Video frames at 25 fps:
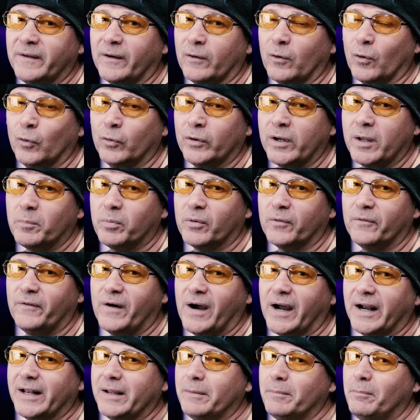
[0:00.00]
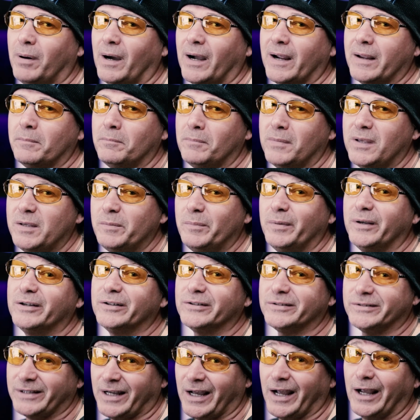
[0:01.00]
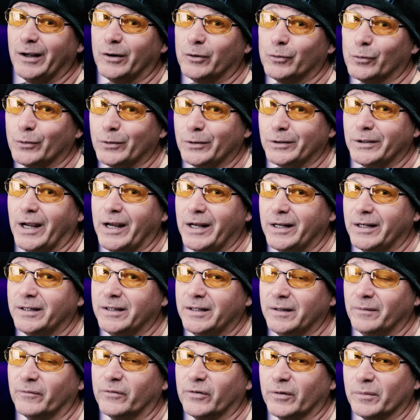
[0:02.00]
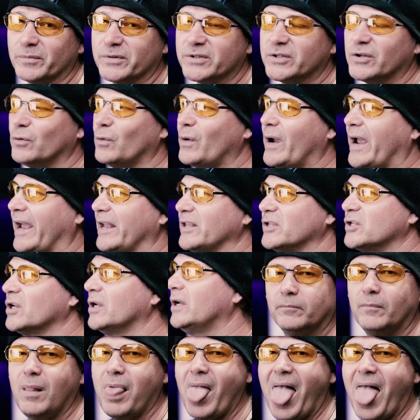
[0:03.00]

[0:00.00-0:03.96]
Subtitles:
They're only provided by me because I created them from scratch.